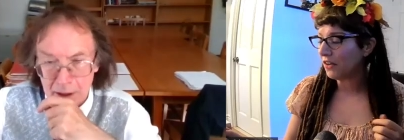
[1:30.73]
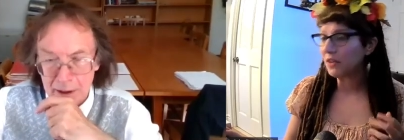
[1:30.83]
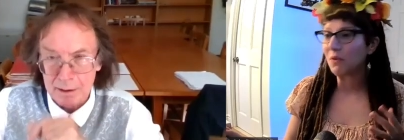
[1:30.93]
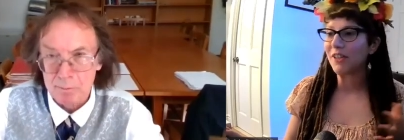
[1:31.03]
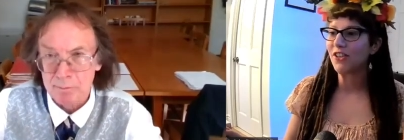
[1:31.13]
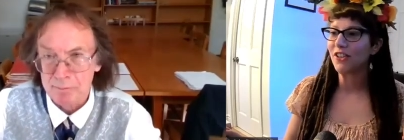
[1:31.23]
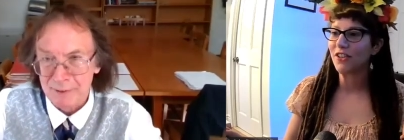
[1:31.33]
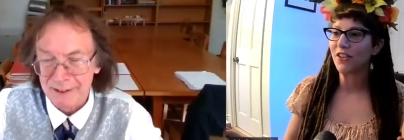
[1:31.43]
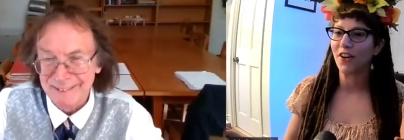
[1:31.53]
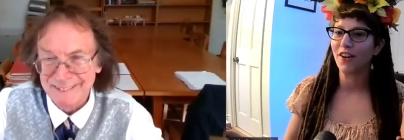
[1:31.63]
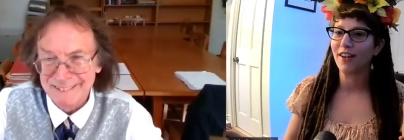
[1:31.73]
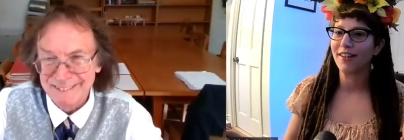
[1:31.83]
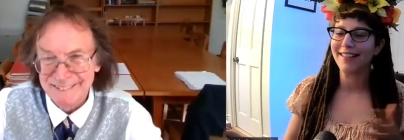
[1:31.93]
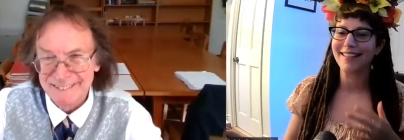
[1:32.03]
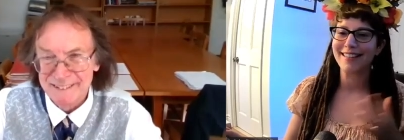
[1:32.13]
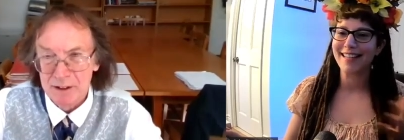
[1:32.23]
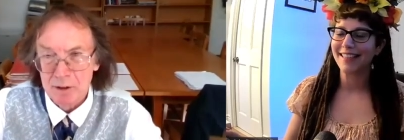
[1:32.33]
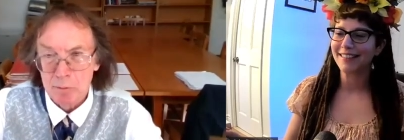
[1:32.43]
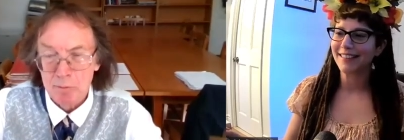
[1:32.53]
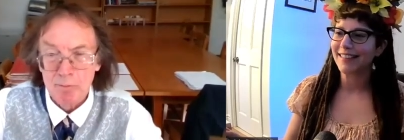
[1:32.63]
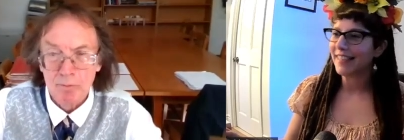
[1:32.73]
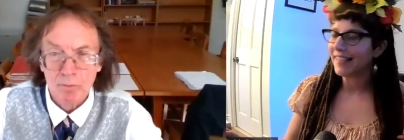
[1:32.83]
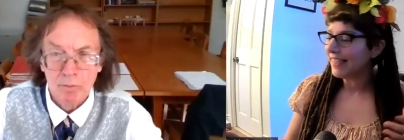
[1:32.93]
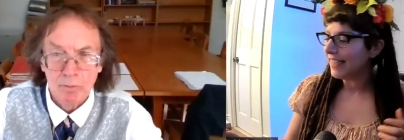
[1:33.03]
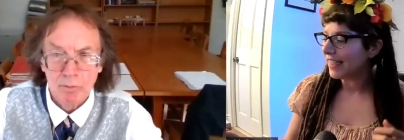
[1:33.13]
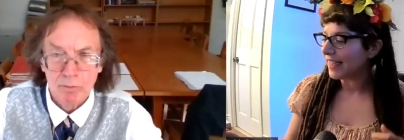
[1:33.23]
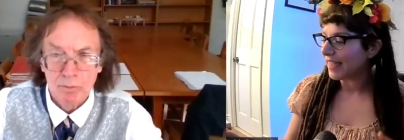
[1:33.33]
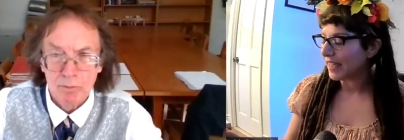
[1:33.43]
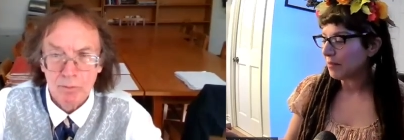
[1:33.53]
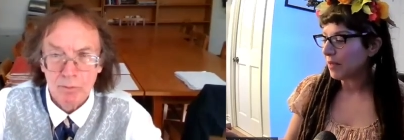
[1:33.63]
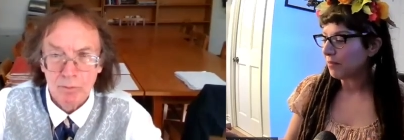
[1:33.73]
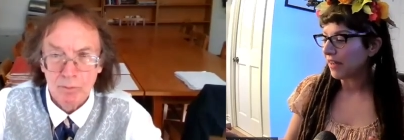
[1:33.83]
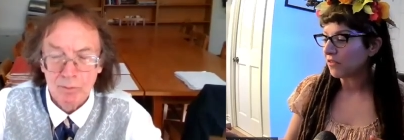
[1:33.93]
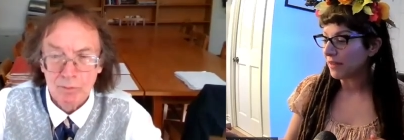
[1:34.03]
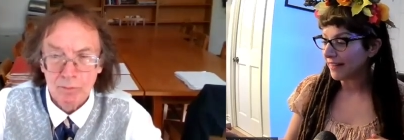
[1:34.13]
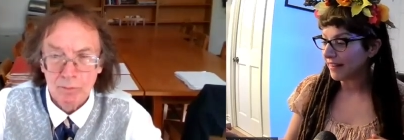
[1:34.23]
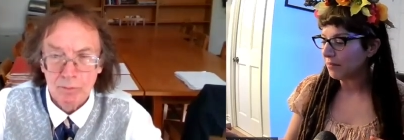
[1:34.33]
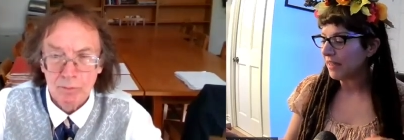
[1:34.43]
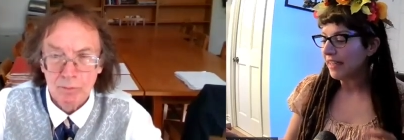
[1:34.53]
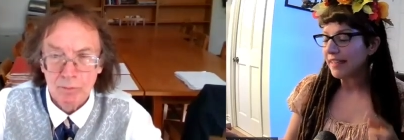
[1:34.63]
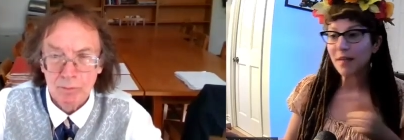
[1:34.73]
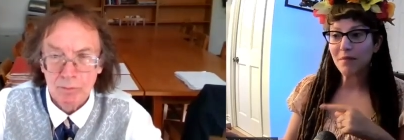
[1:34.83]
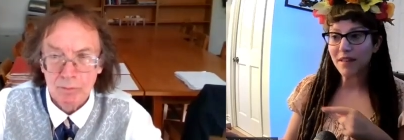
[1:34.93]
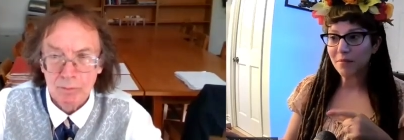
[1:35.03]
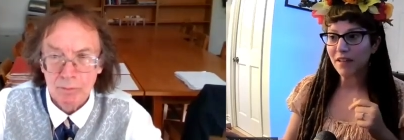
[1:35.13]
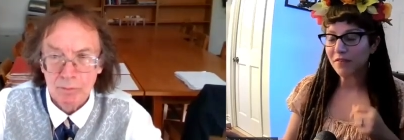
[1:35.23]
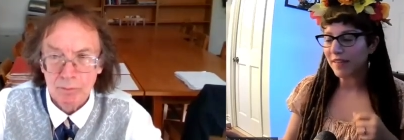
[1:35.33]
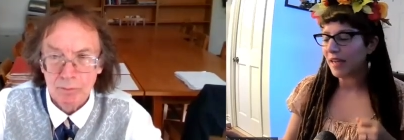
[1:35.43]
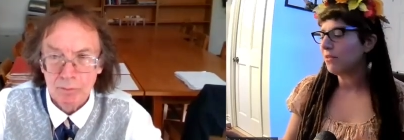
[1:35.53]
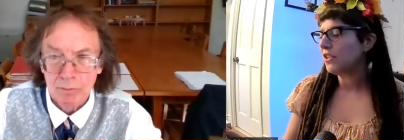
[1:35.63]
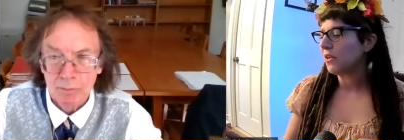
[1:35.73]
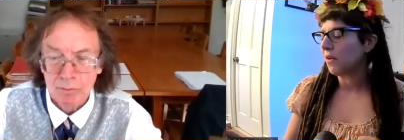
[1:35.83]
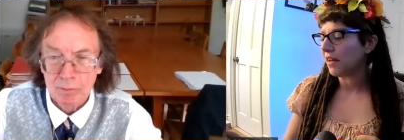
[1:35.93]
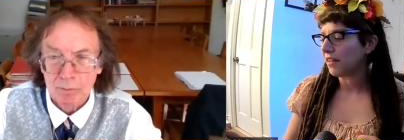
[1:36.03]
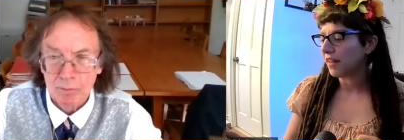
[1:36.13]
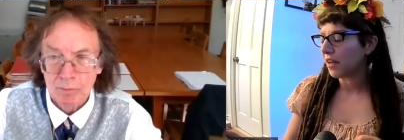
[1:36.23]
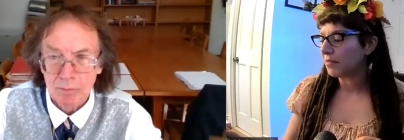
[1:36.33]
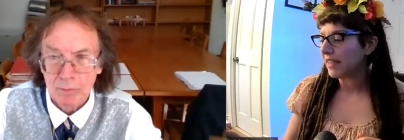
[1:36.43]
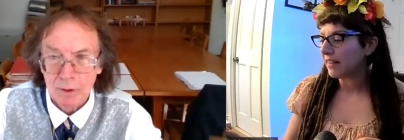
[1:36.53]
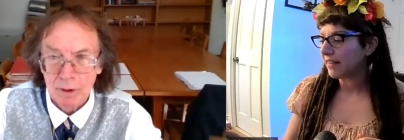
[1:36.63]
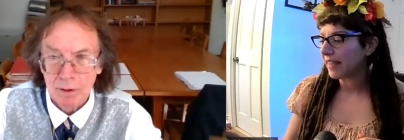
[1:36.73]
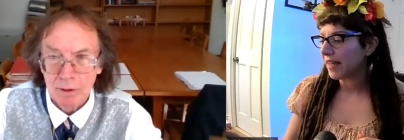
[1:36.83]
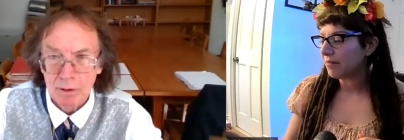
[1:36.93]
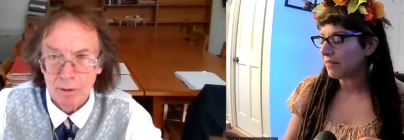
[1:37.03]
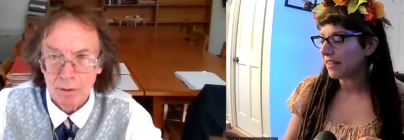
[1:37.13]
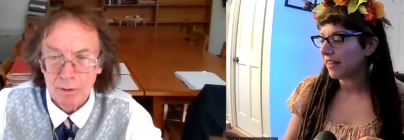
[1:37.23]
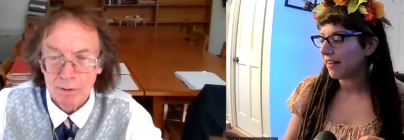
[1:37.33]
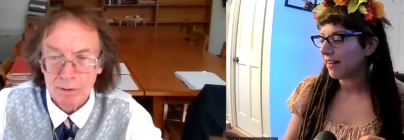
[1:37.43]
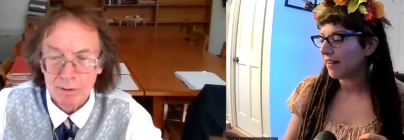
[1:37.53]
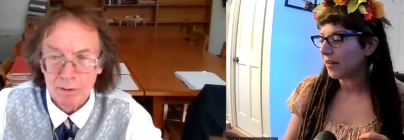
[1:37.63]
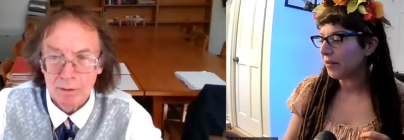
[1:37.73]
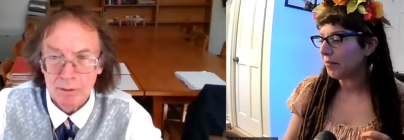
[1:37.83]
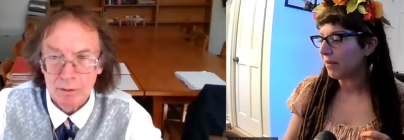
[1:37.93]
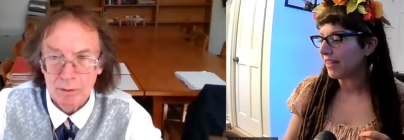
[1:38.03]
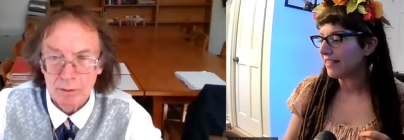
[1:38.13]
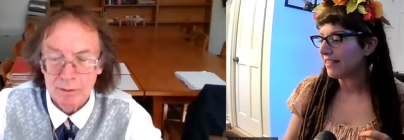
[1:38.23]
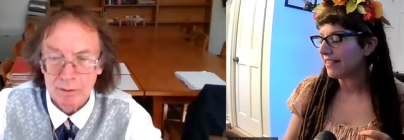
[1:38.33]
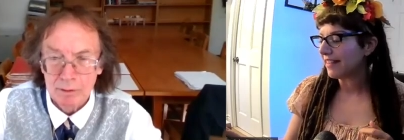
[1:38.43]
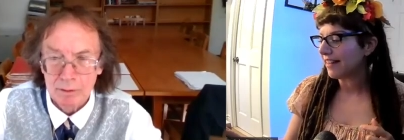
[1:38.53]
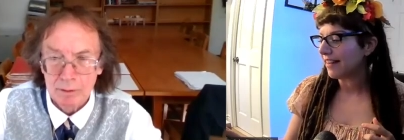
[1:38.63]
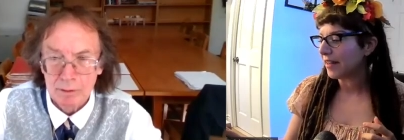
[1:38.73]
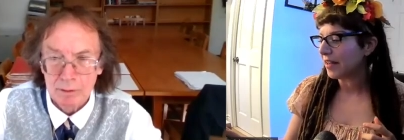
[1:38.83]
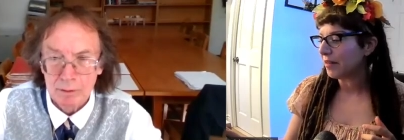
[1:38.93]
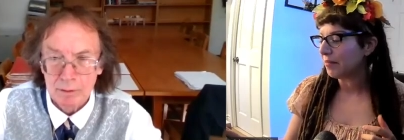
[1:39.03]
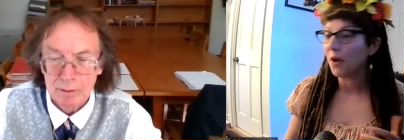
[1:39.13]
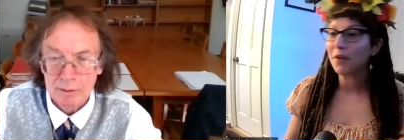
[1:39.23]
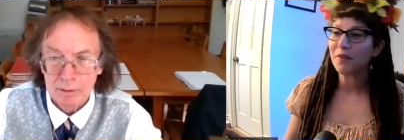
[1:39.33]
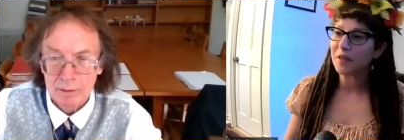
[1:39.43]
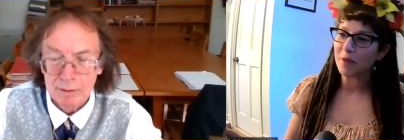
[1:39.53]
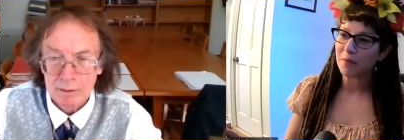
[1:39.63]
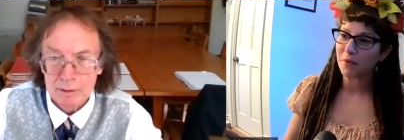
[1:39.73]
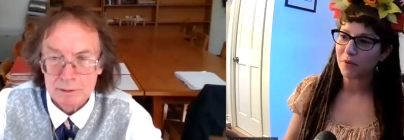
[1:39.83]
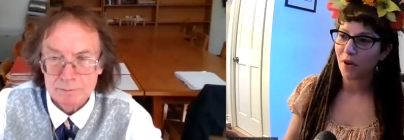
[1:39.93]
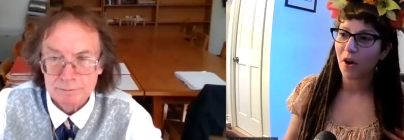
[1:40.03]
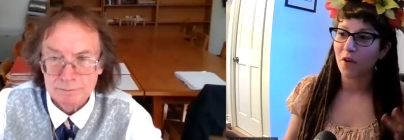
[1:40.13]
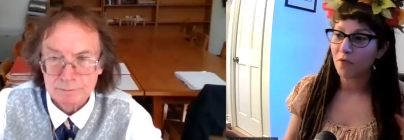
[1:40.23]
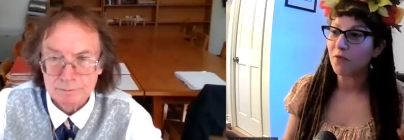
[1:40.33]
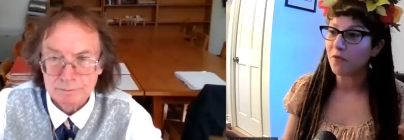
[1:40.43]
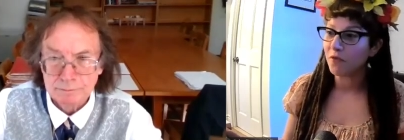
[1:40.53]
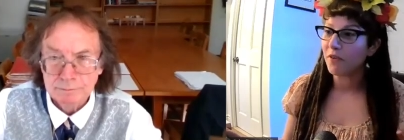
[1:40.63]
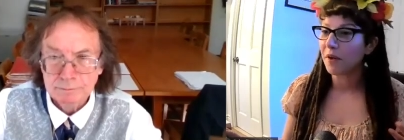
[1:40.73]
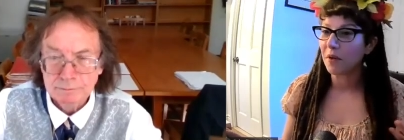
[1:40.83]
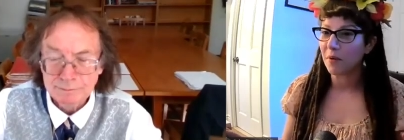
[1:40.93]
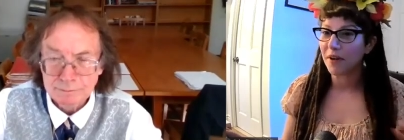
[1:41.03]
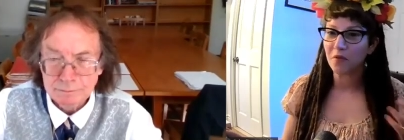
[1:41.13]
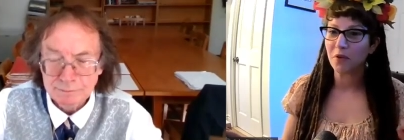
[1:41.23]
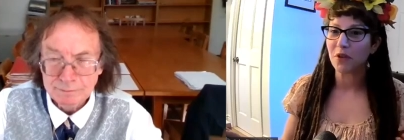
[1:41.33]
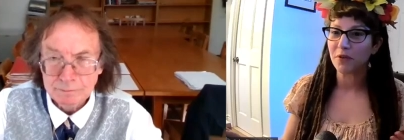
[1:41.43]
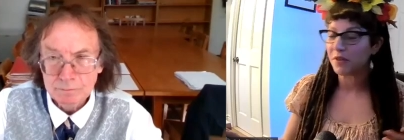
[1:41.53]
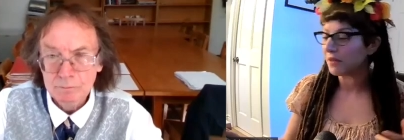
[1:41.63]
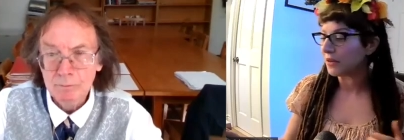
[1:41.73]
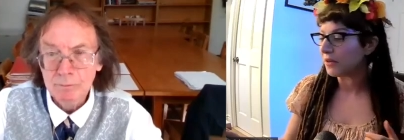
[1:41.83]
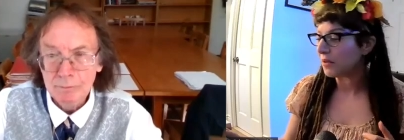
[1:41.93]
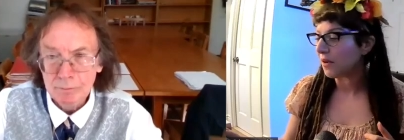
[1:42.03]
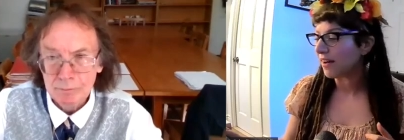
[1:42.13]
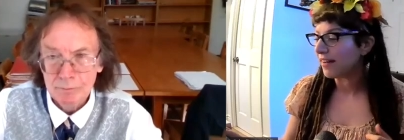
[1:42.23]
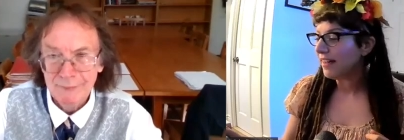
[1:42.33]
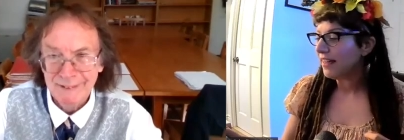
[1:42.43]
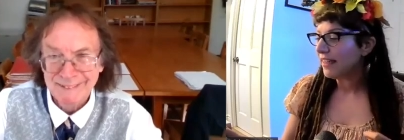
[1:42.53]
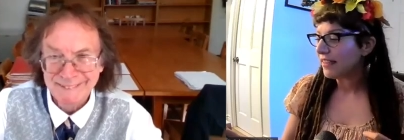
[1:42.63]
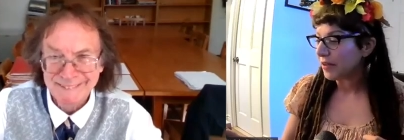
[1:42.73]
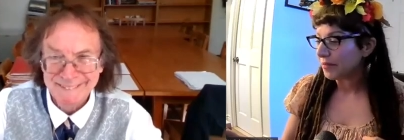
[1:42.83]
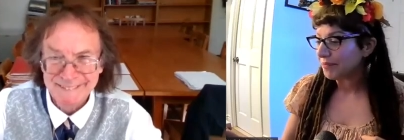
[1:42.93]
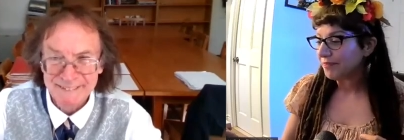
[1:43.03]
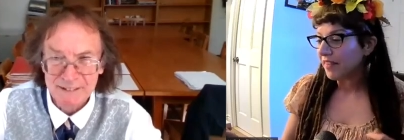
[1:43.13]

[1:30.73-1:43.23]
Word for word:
Speaker 1: all the oh. questions are exactly uh, as people have written them. Some of them left names, so I'll I'll read out the names. Uh, but uh, all of these people are very aware of what you do and who you are. So